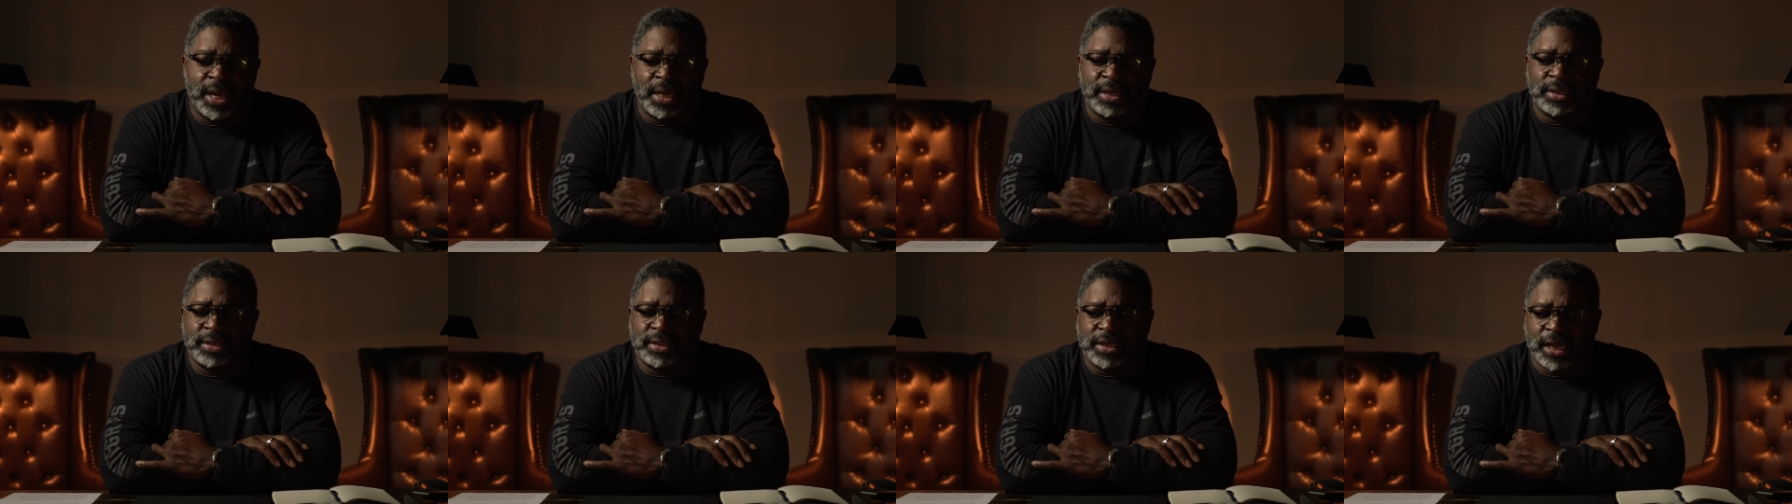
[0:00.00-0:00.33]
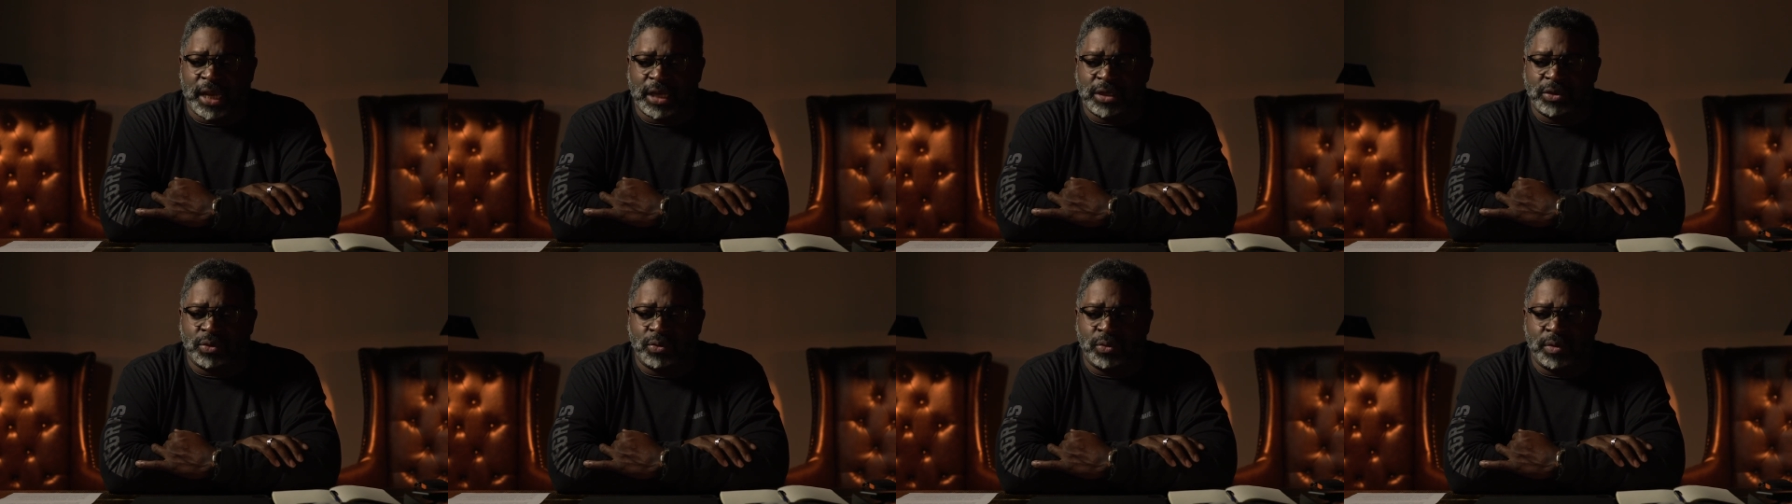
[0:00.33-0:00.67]

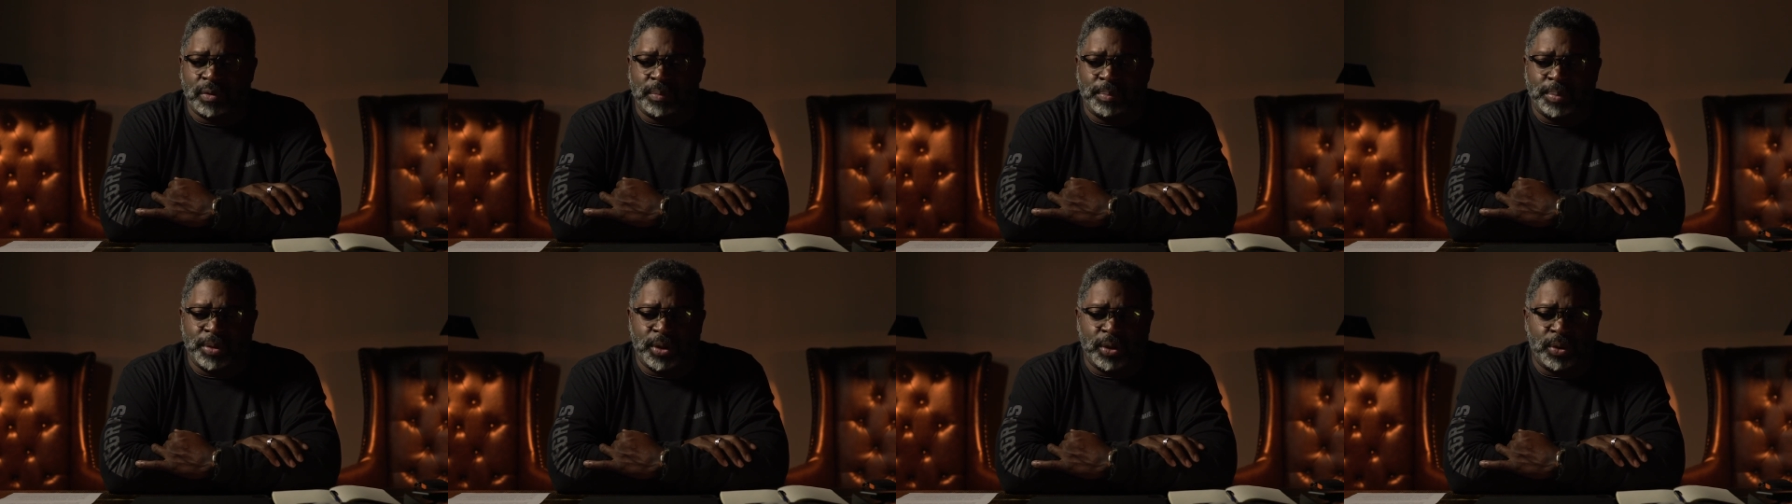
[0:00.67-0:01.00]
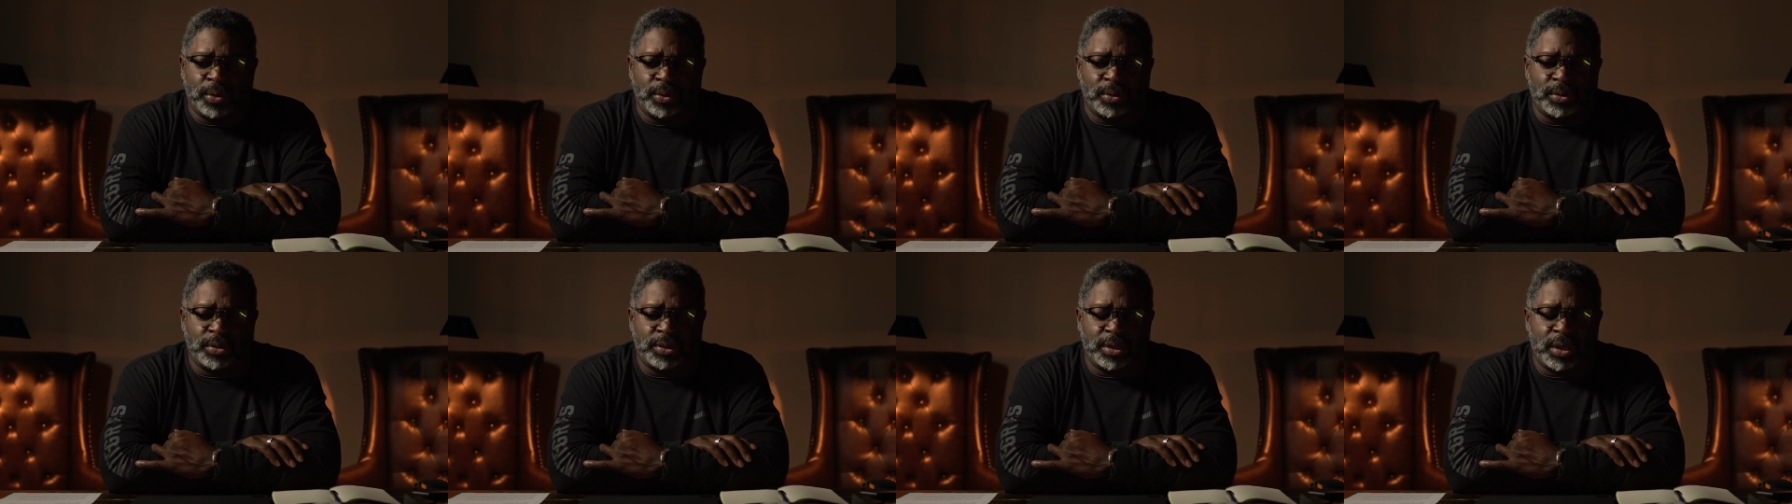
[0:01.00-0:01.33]
sexual
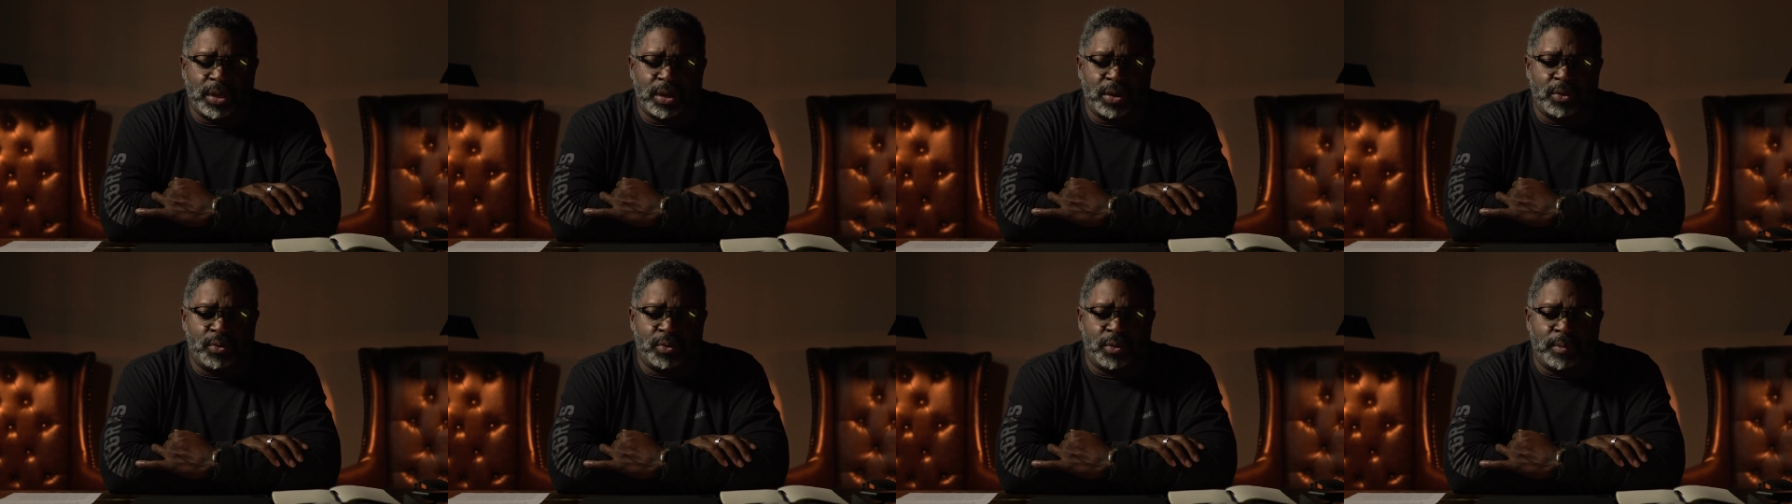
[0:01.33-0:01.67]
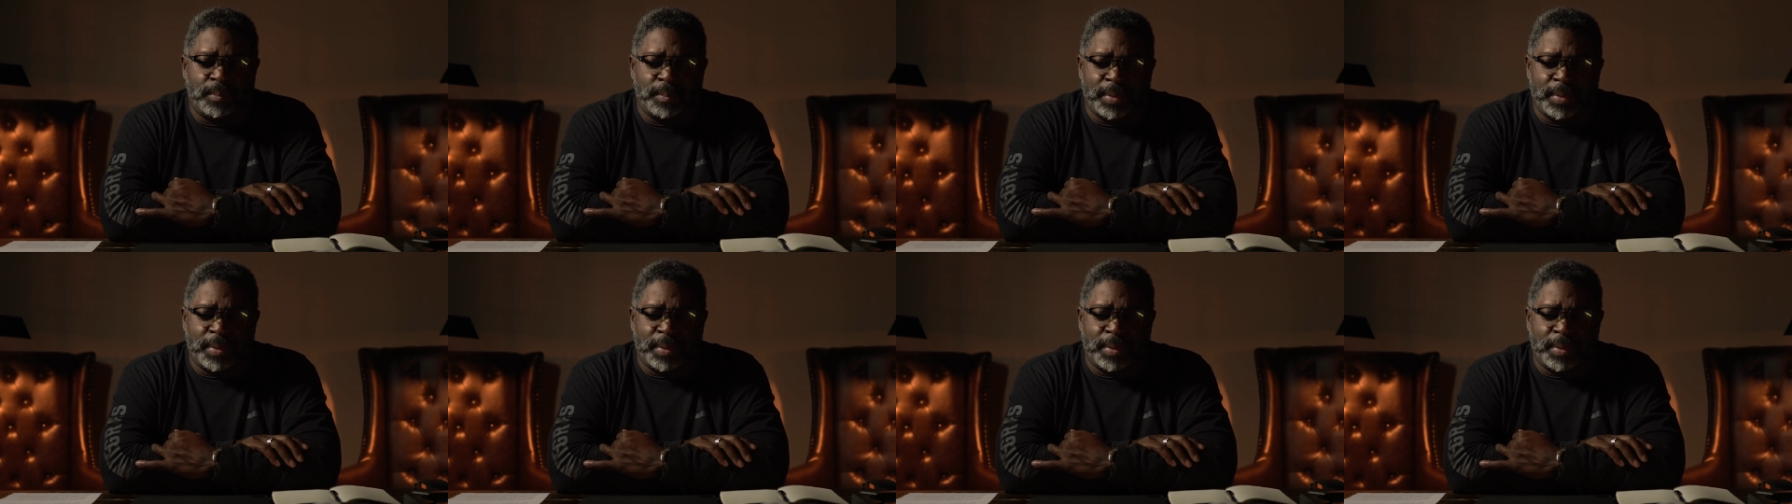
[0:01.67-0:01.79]
abuse were